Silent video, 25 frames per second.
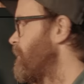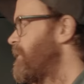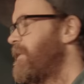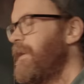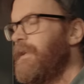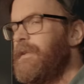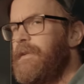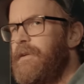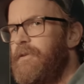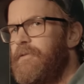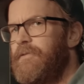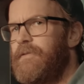I'm
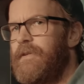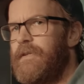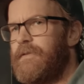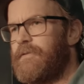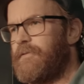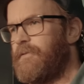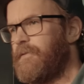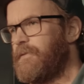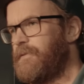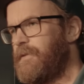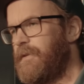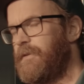telling you
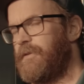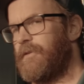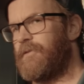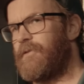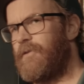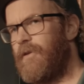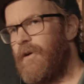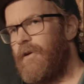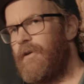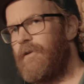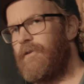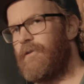this because in the
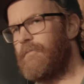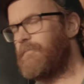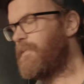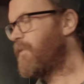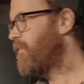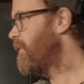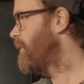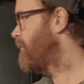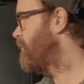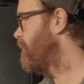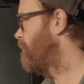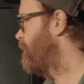car on
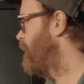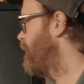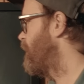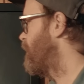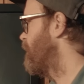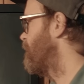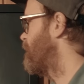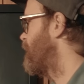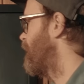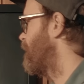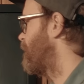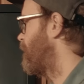my way to
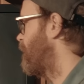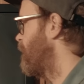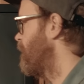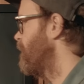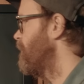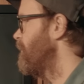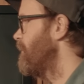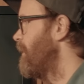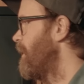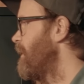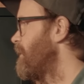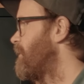pick up that
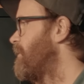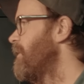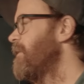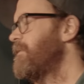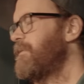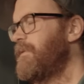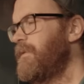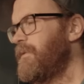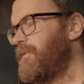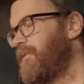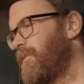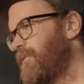fuel, I
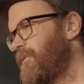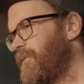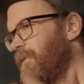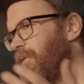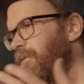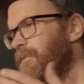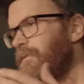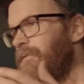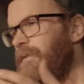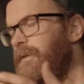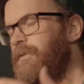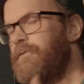got this
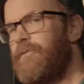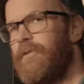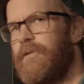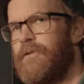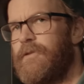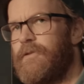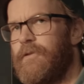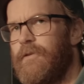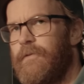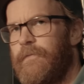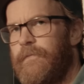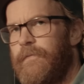sudden
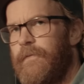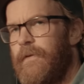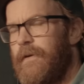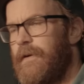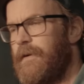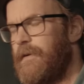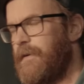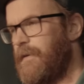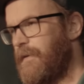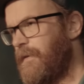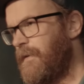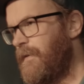inrush of
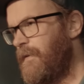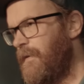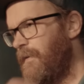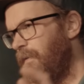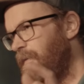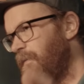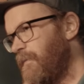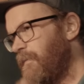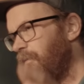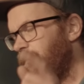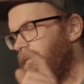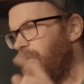
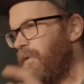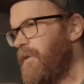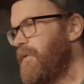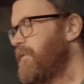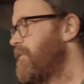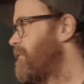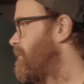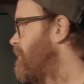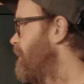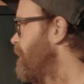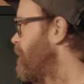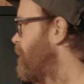
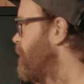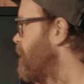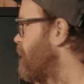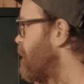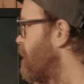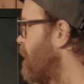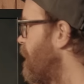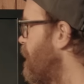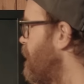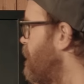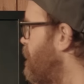various different